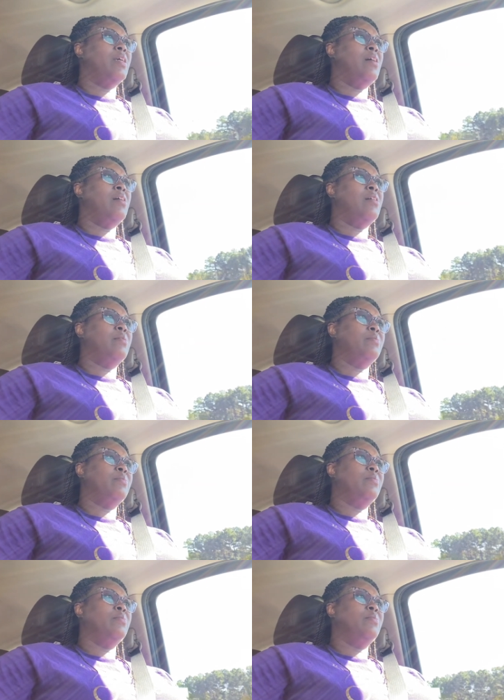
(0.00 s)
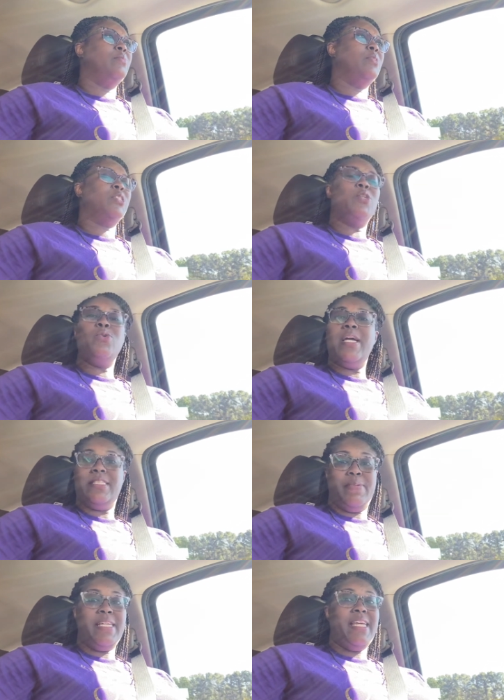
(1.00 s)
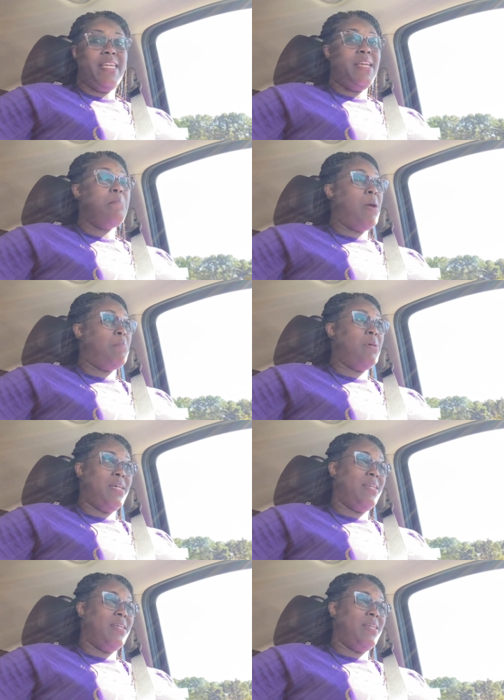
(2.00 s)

Um, school has been kicking my butt.